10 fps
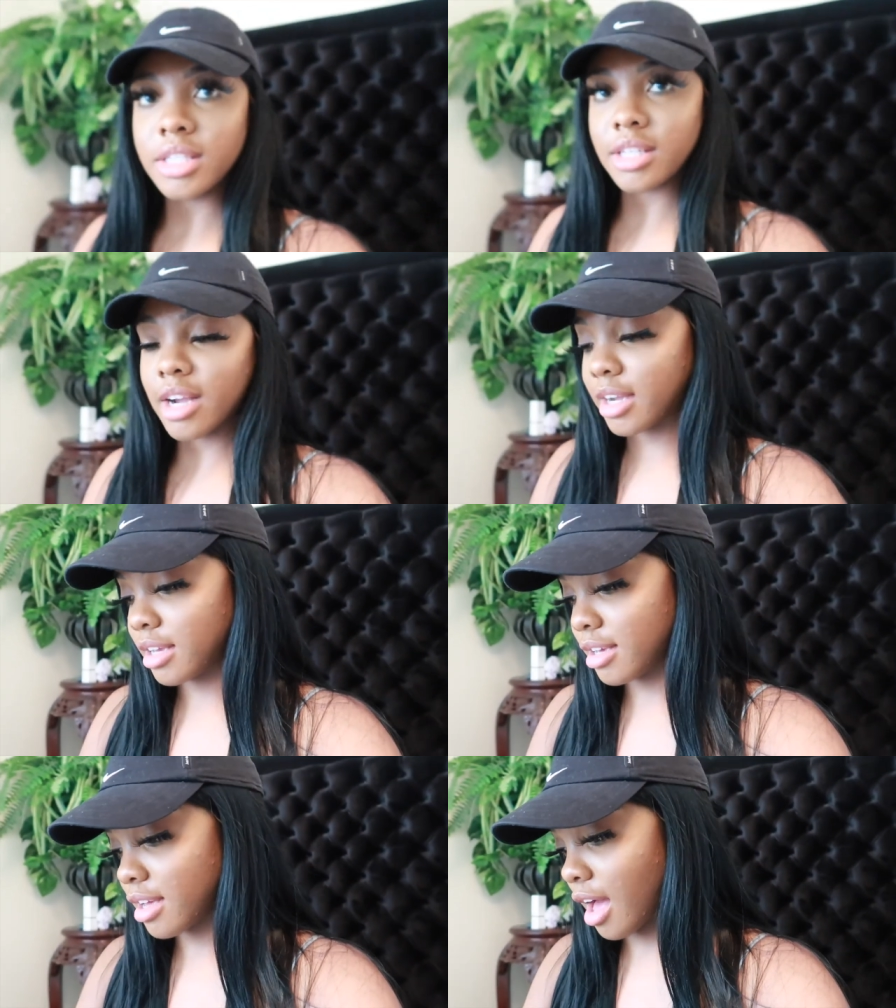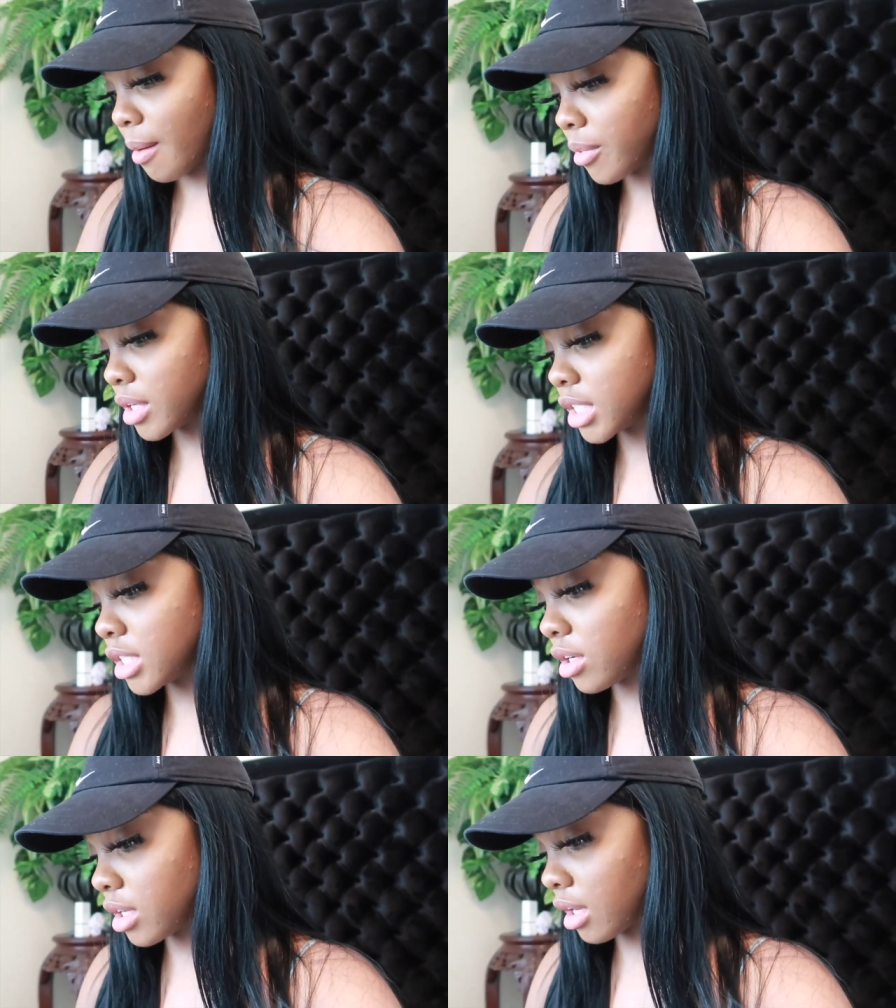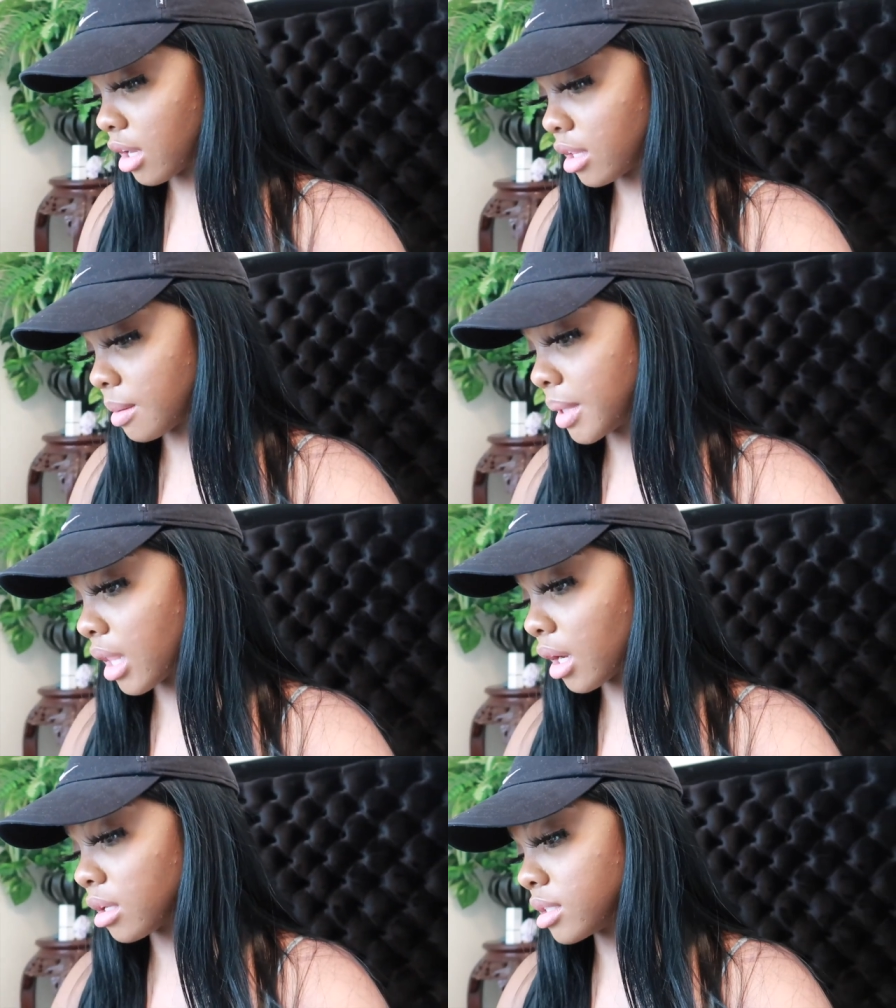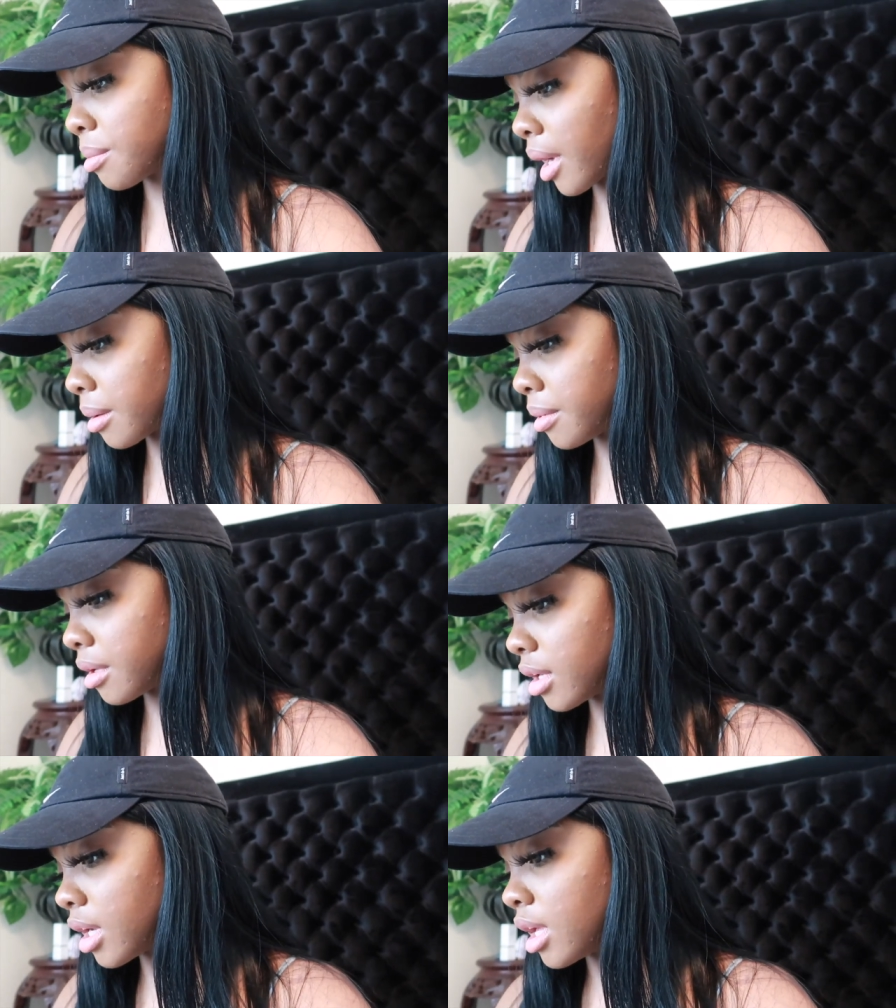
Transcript: sorry i'm gonna show y'all let me log on to my computer